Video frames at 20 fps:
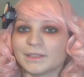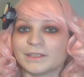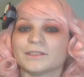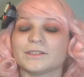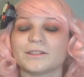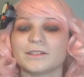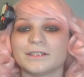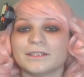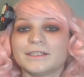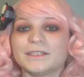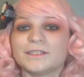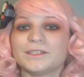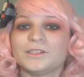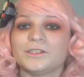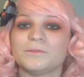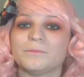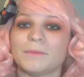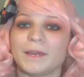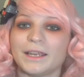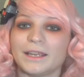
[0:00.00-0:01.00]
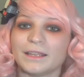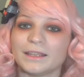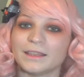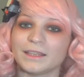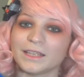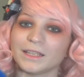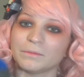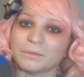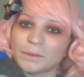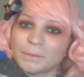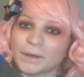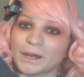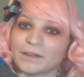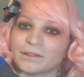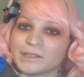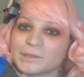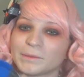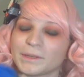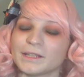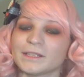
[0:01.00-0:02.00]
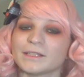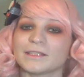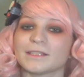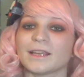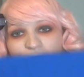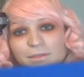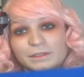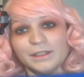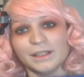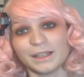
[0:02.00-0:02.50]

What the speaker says: That's all I did to make the Papyrus Pants.